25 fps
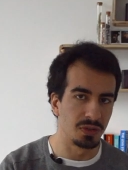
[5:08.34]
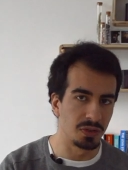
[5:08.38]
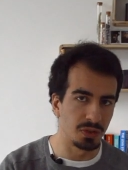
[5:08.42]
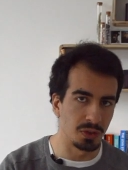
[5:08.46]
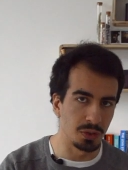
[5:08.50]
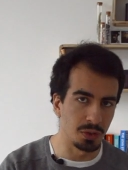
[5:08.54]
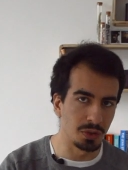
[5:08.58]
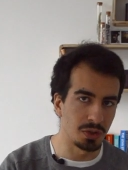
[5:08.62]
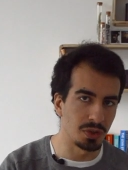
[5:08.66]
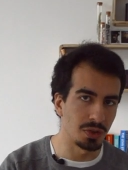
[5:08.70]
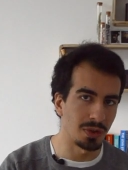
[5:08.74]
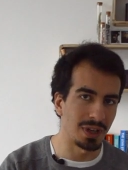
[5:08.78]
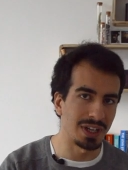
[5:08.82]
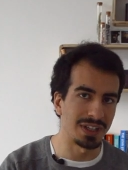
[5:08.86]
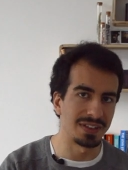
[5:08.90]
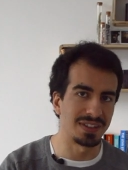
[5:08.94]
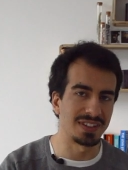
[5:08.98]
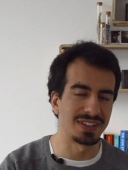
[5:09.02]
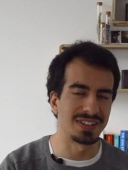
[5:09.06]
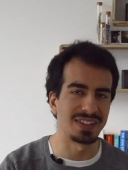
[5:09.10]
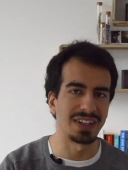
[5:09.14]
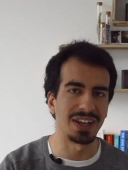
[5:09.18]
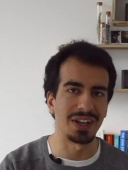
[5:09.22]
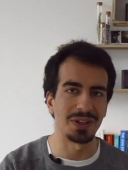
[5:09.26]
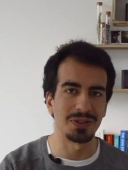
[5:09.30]
do try
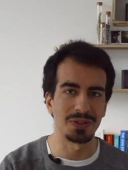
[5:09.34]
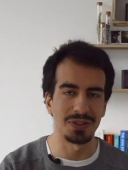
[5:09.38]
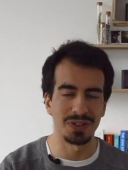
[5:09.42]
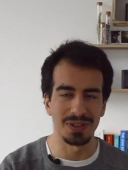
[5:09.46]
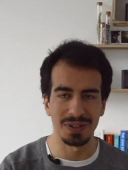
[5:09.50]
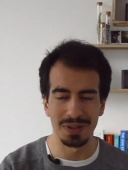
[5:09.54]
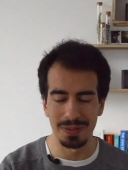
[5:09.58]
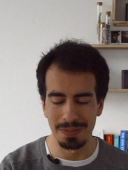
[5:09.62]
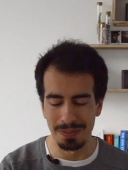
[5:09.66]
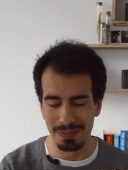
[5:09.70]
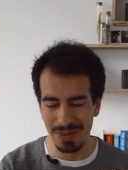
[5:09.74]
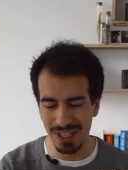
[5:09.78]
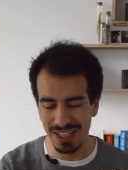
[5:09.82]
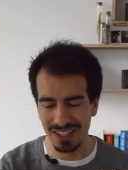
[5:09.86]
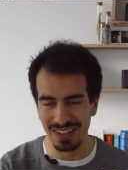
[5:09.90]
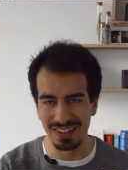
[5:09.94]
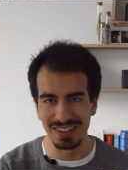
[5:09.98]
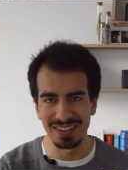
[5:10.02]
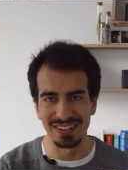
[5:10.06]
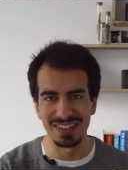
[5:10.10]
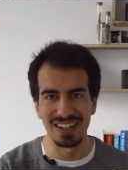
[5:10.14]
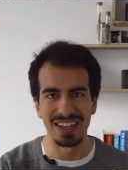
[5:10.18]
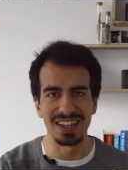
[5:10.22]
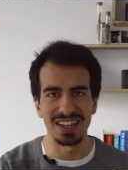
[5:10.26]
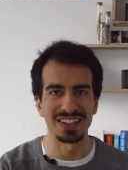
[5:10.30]
this out, make it
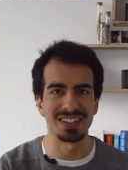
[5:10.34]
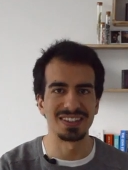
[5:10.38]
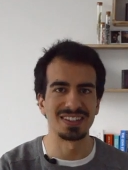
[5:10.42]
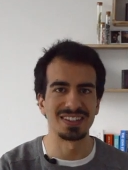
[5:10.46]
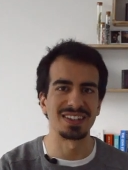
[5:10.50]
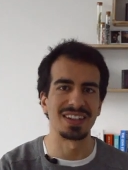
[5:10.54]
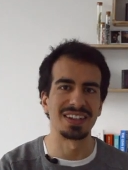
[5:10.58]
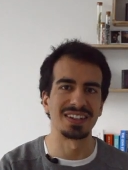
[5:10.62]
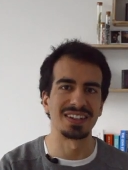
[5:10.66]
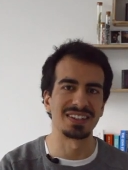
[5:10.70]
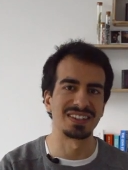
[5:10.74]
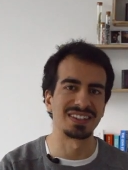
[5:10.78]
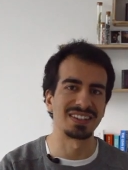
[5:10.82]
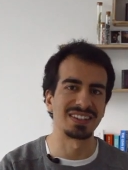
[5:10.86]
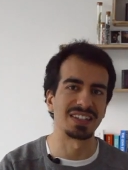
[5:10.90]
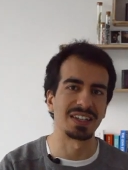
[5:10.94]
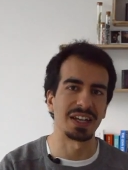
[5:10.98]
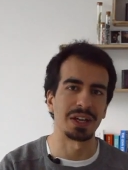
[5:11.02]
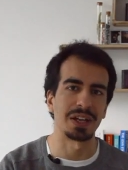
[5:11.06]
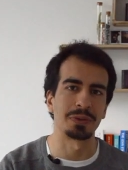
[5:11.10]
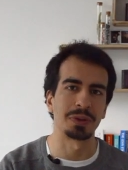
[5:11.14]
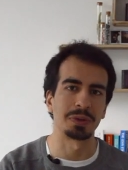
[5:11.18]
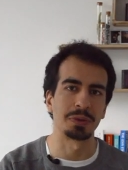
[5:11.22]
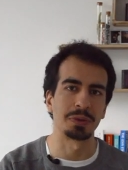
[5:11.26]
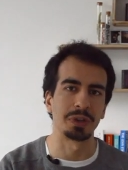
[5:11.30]
a test and see
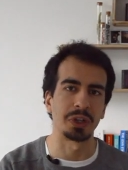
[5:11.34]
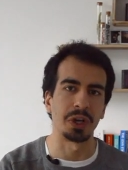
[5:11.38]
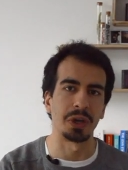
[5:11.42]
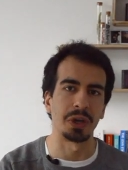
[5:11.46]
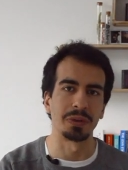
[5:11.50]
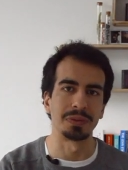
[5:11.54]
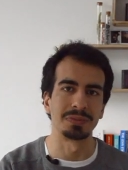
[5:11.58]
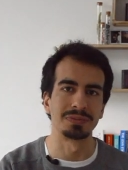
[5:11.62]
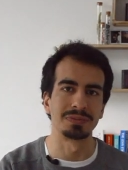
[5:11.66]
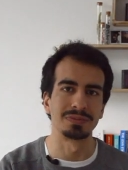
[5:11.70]
how it will go.